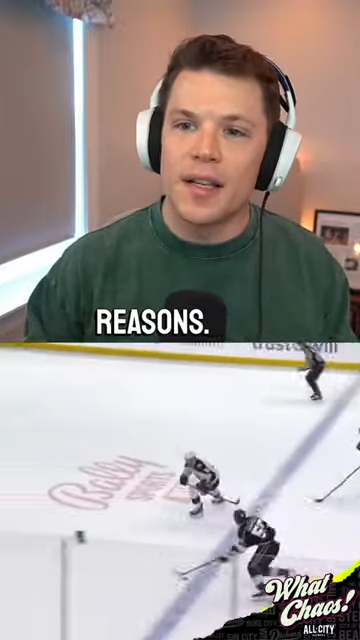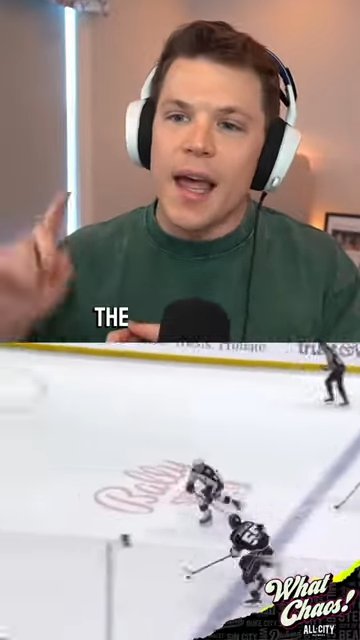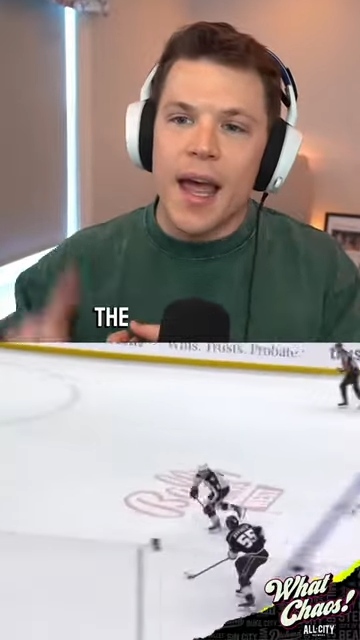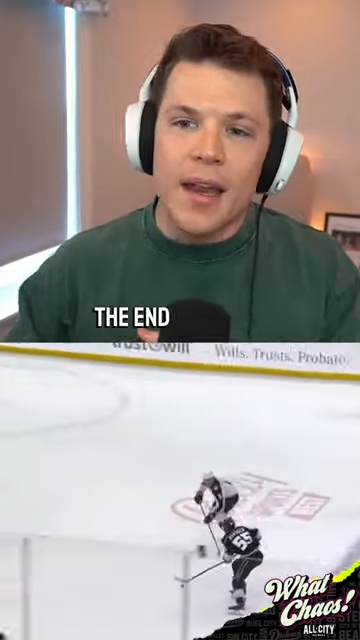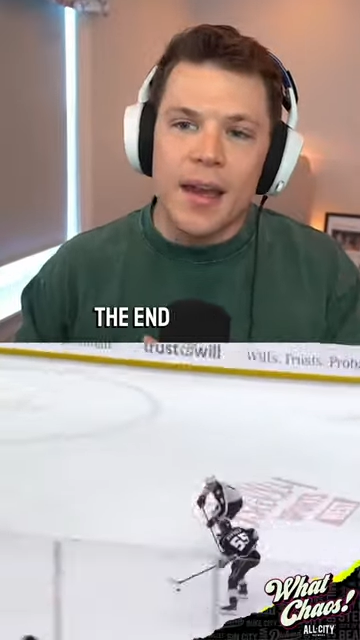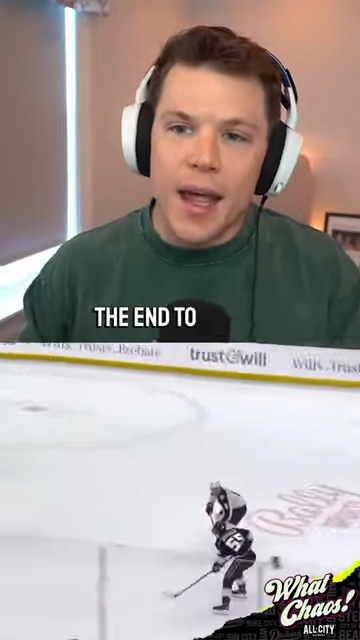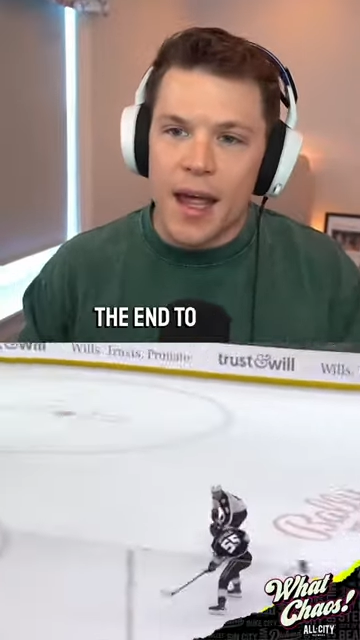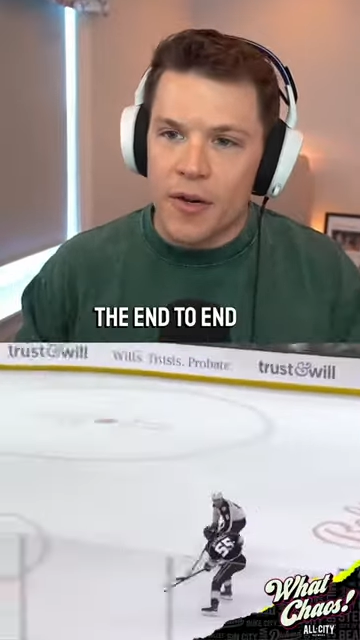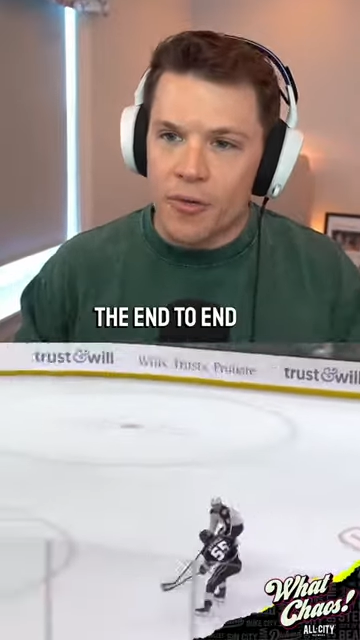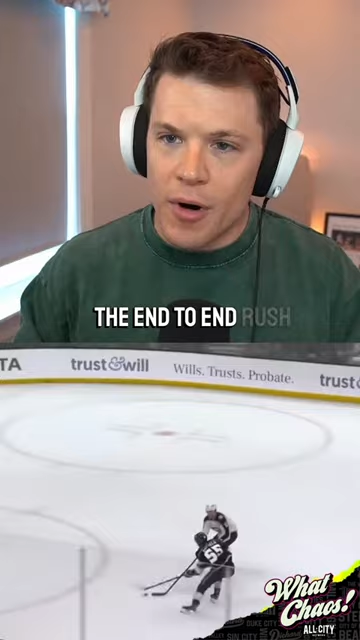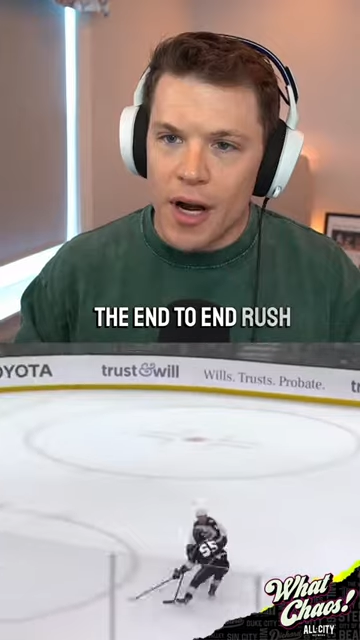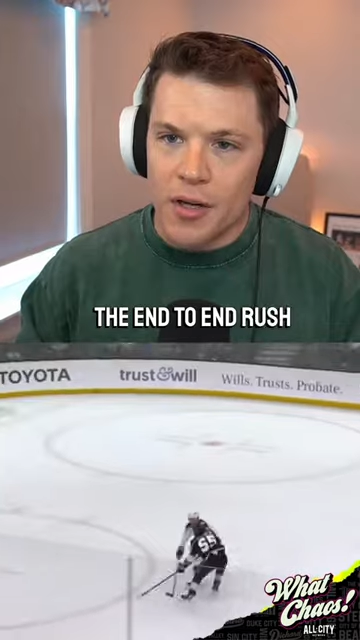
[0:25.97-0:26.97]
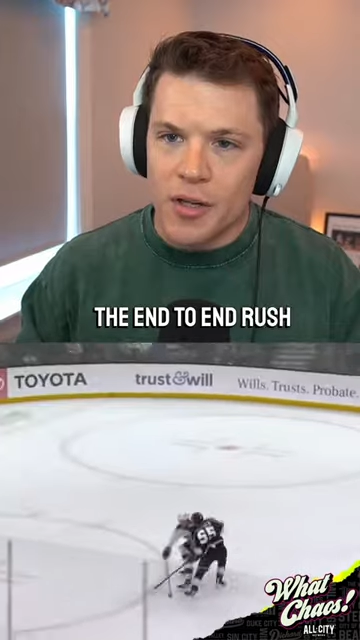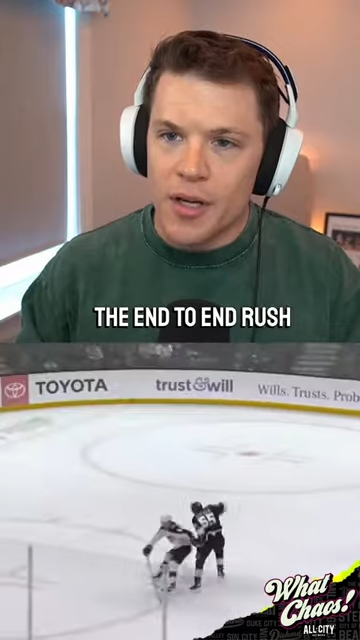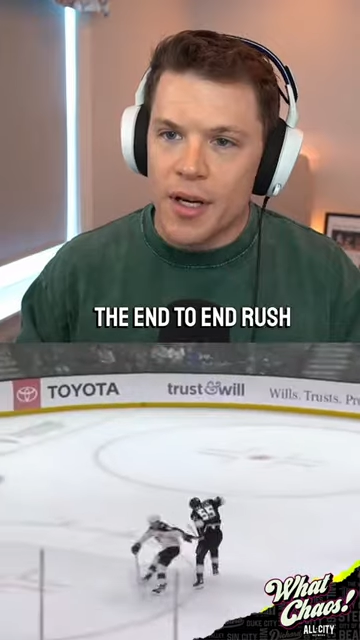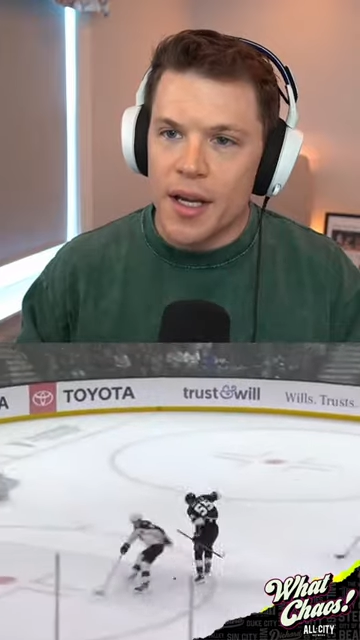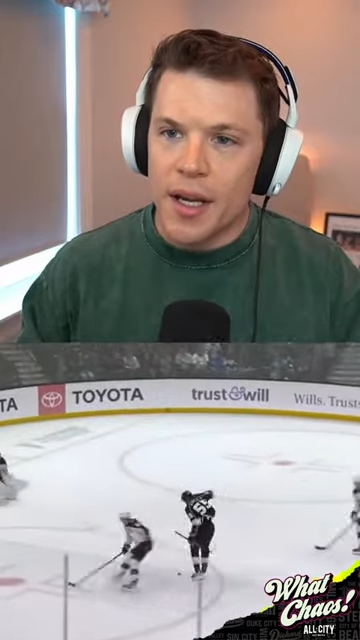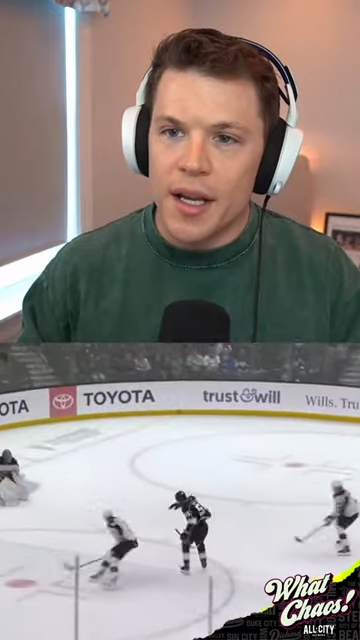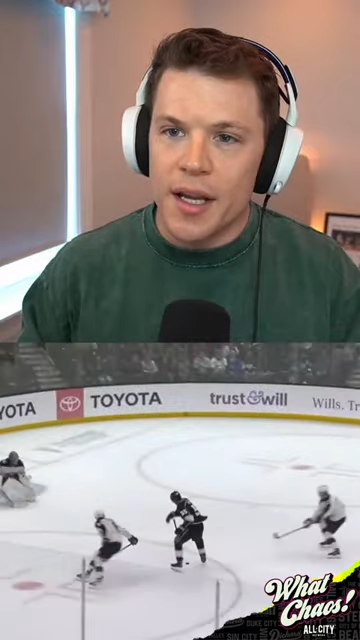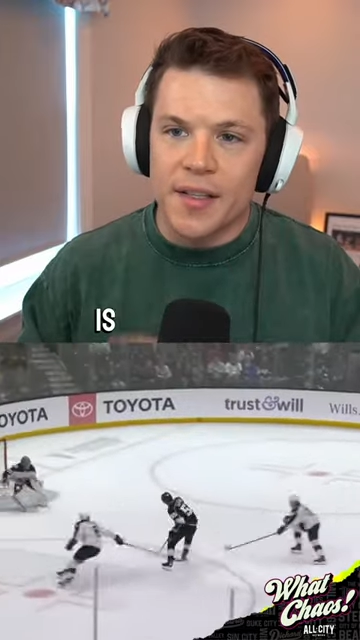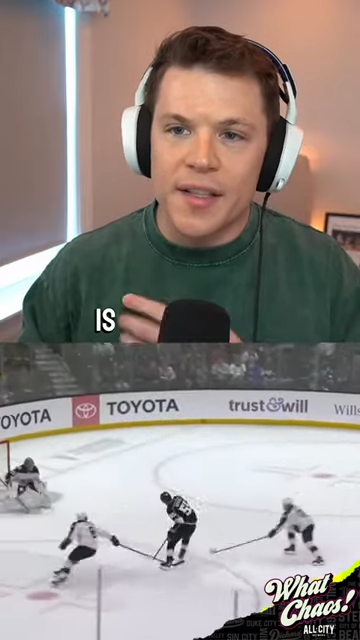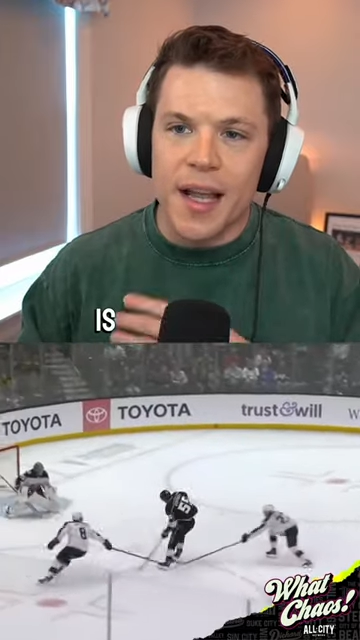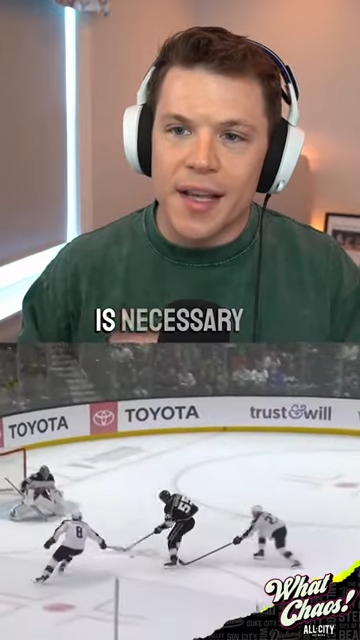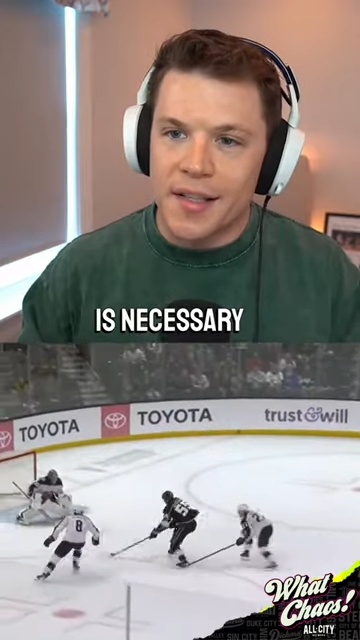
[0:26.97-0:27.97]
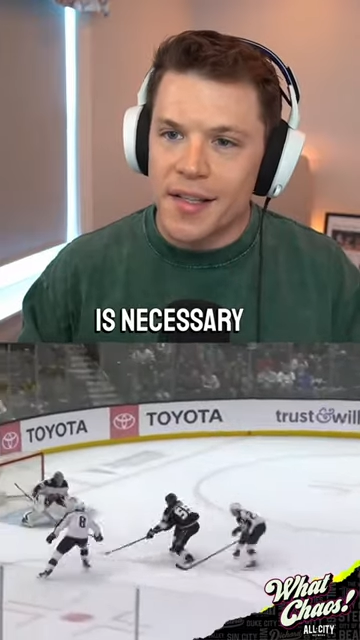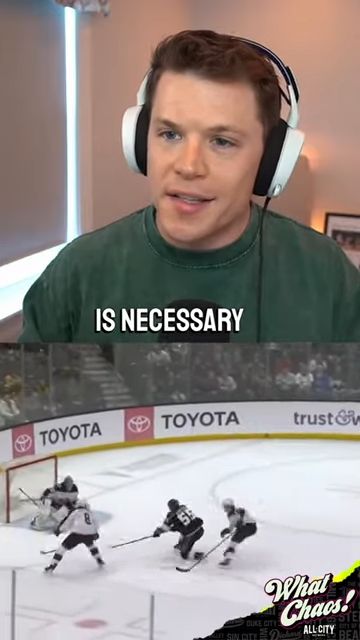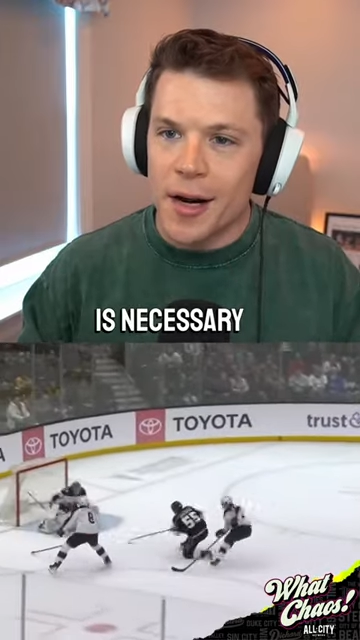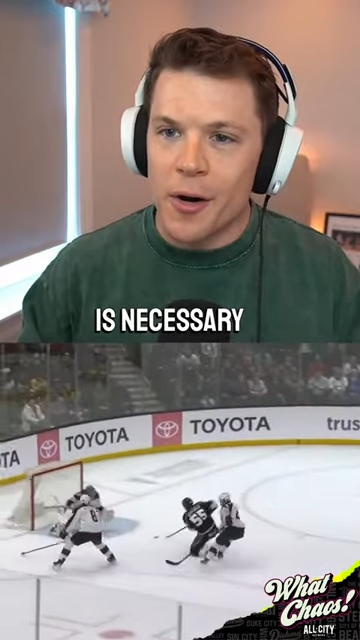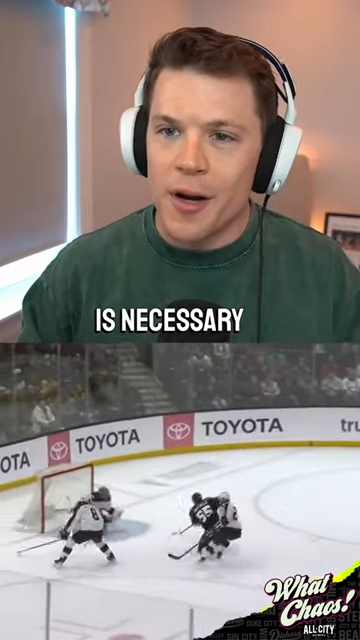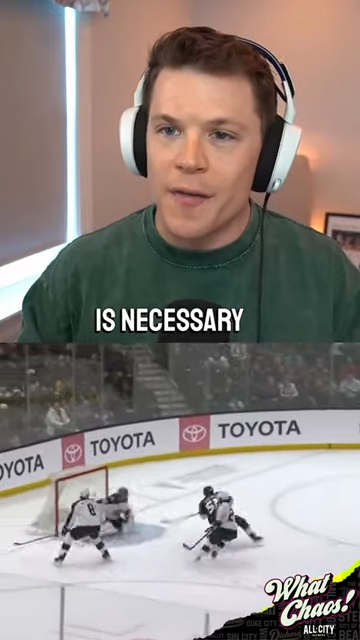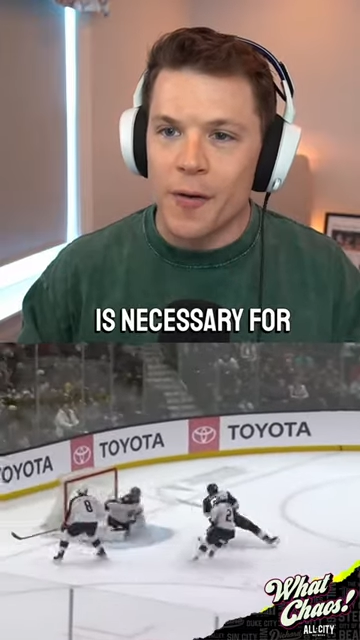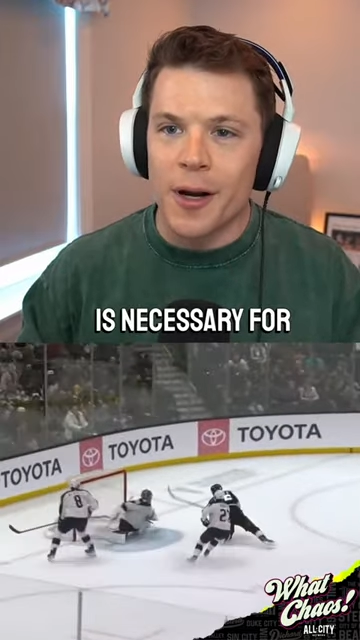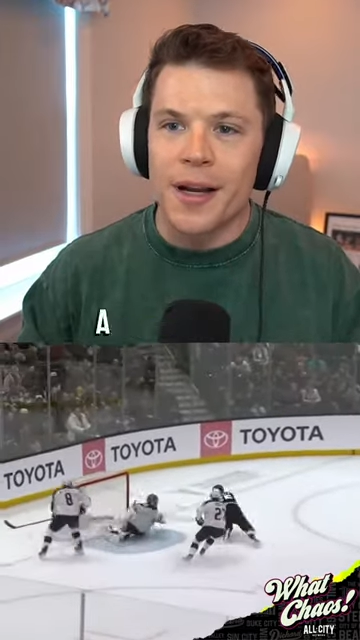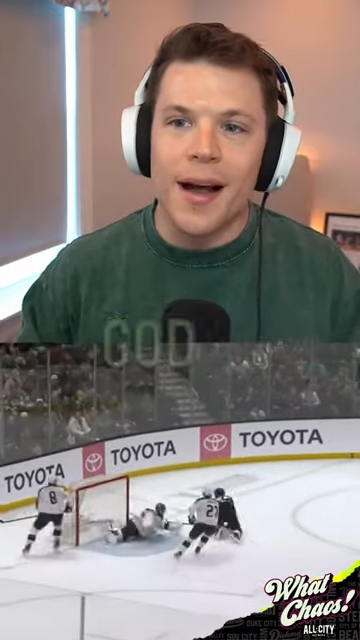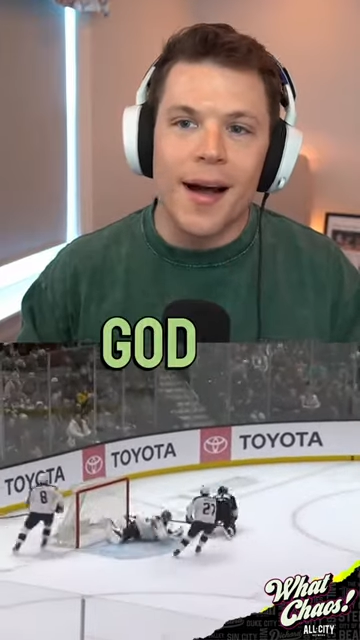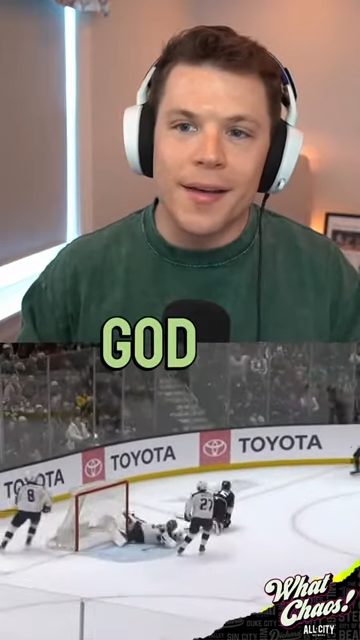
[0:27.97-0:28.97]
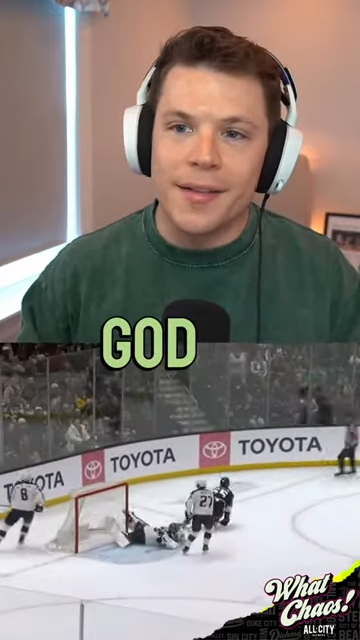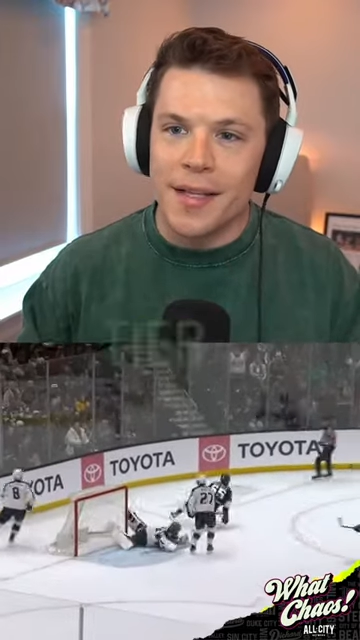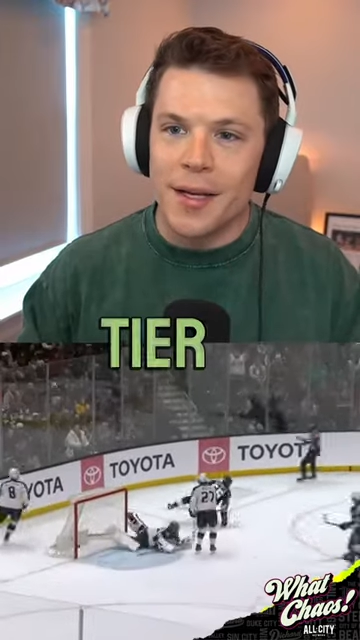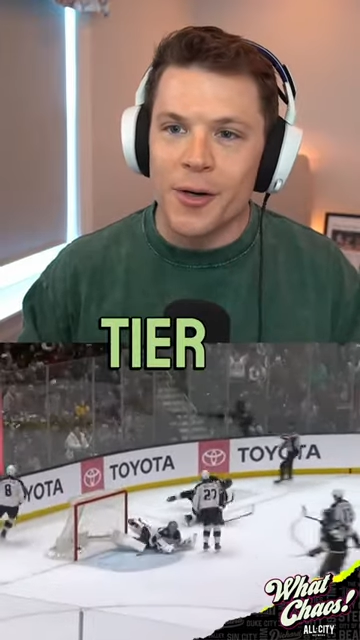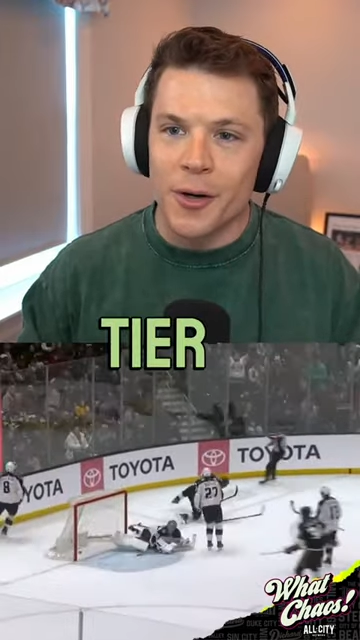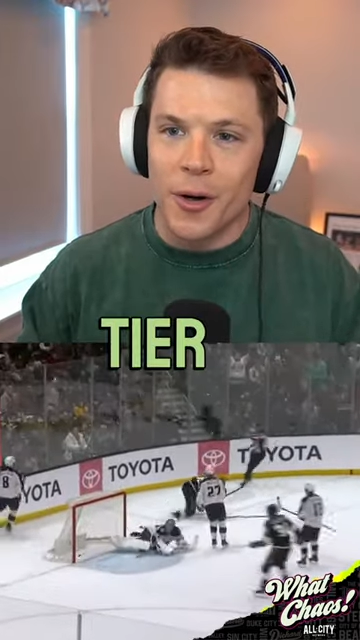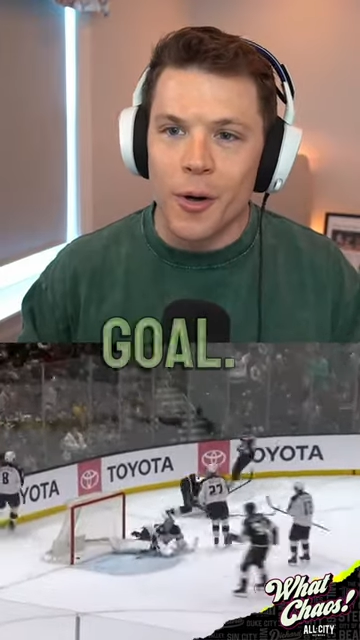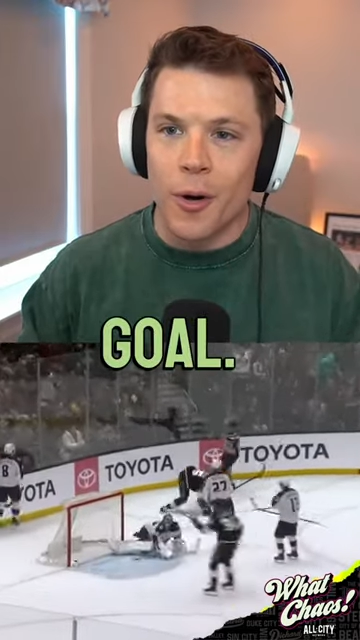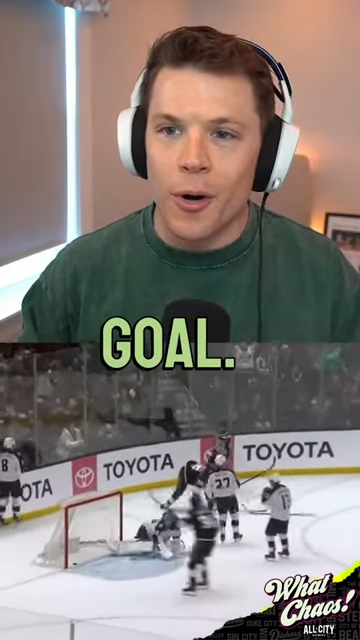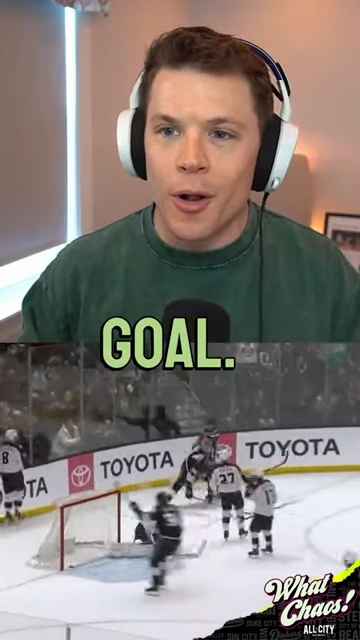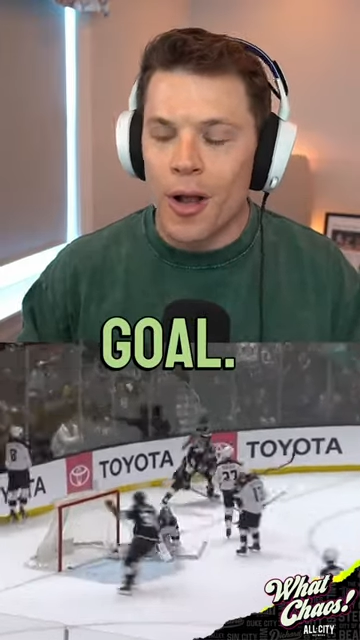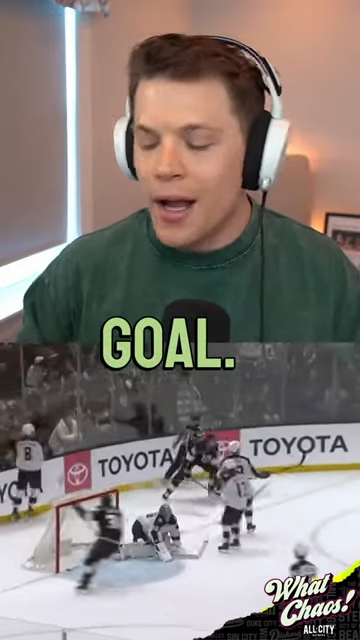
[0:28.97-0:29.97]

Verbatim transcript: The end to end rush, is necessary for a god tier goal.